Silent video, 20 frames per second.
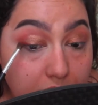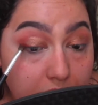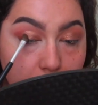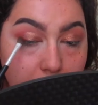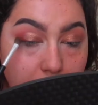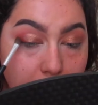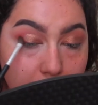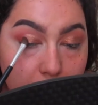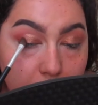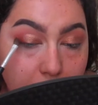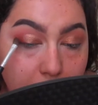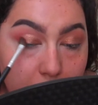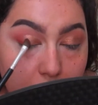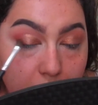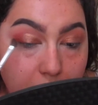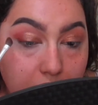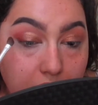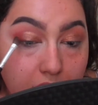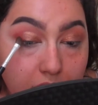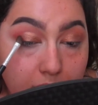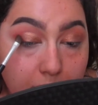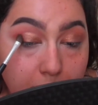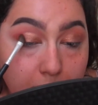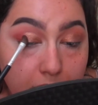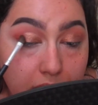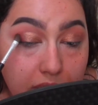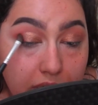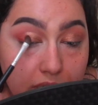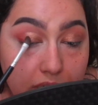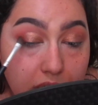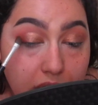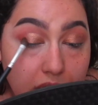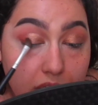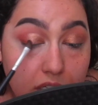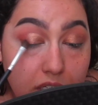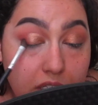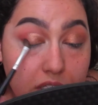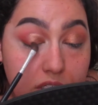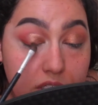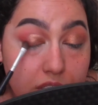and blend it
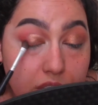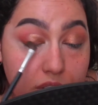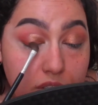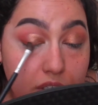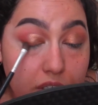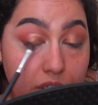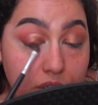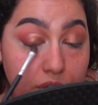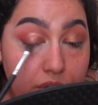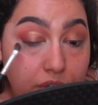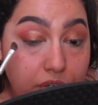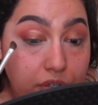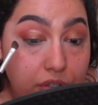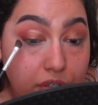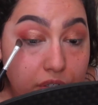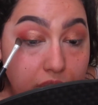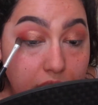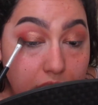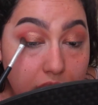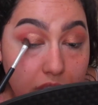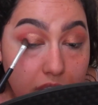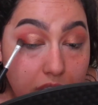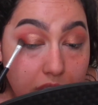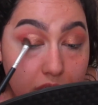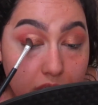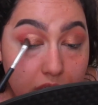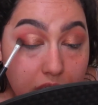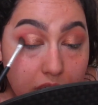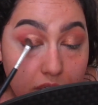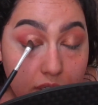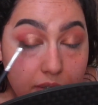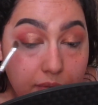into the